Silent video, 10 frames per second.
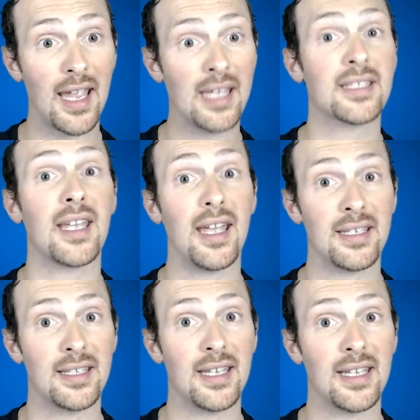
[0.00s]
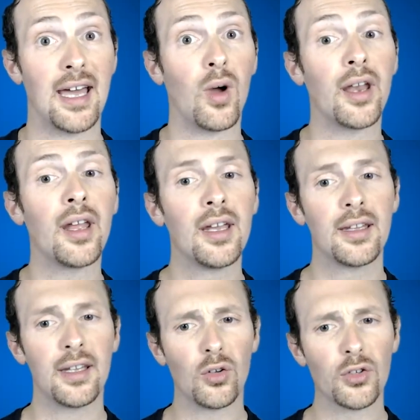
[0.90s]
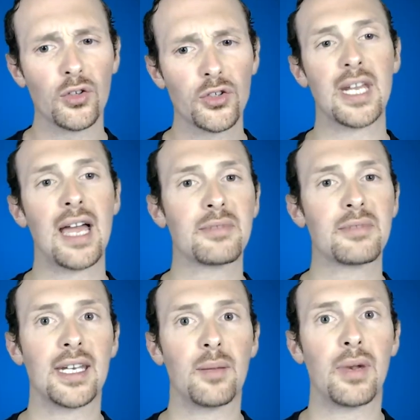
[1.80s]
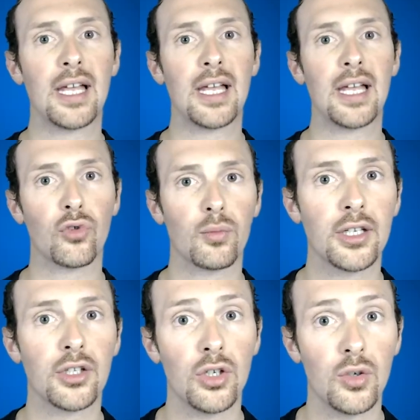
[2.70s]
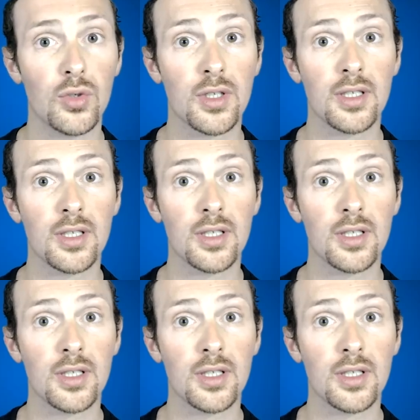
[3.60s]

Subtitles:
as the other one. I think also sometimes like the platform that you use is